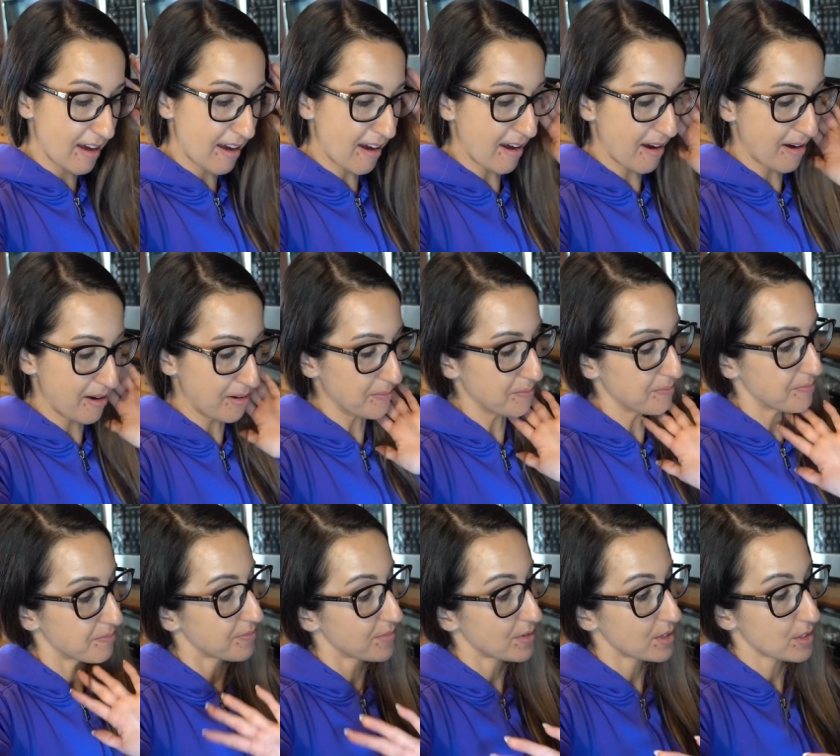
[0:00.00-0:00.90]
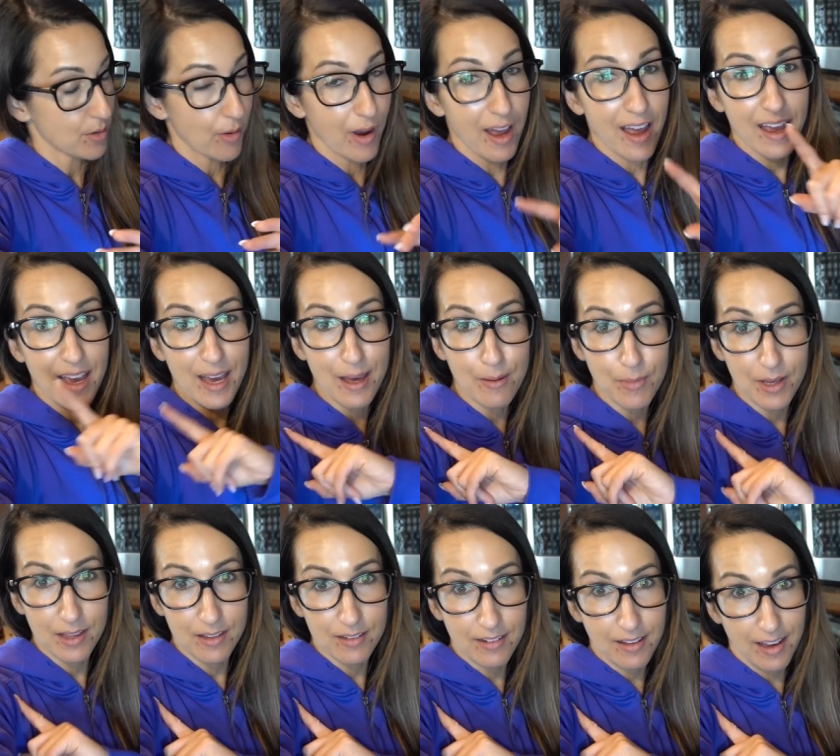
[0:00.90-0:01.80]
Um, so I ate
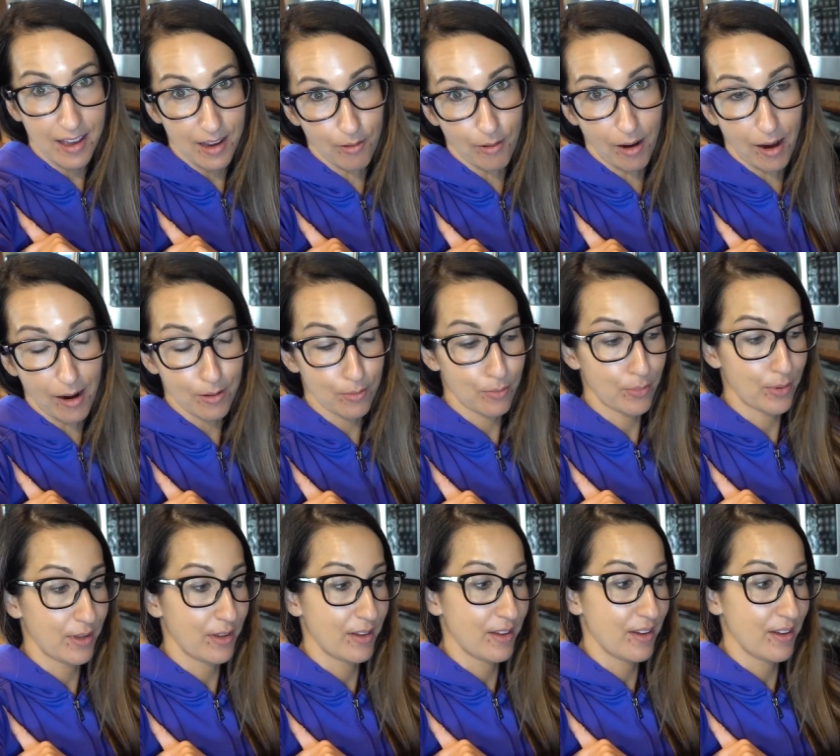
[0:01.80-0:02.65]
my little egg wrap.